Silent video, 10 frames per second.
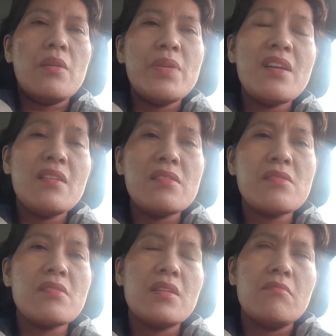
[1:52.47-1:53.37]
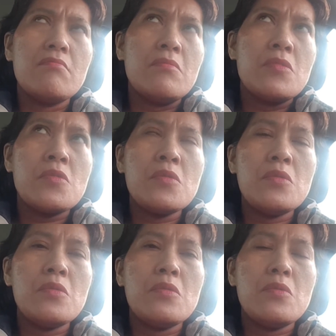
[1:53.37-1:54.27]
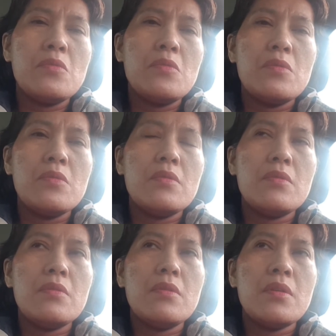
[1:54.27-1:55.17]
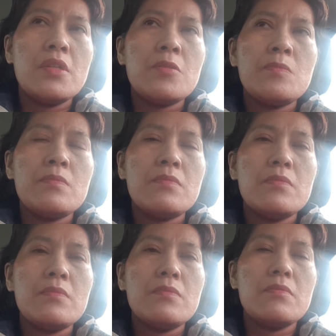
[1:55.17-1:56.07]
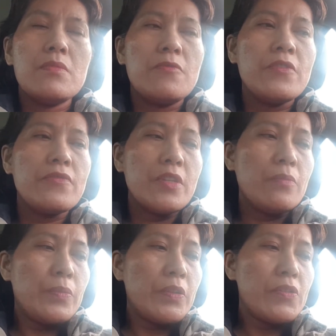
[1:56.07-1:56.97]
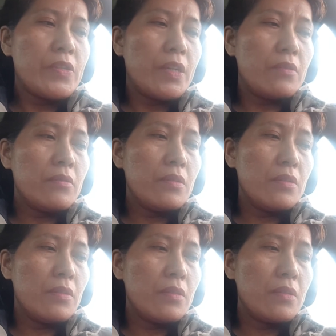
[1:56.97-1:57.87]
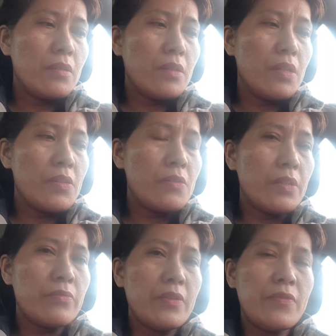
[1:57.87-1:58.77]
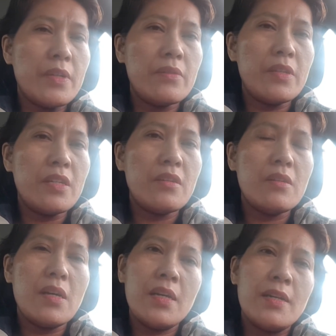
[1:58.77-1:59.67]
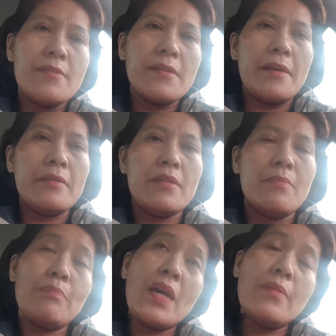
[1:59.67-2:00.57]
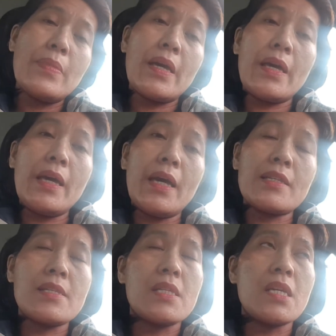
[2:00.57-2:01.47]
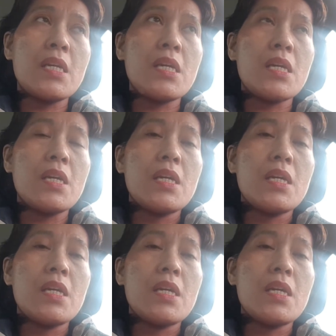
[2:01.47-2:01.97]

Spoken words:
because so 15% is not refunded, and I said maybe it's the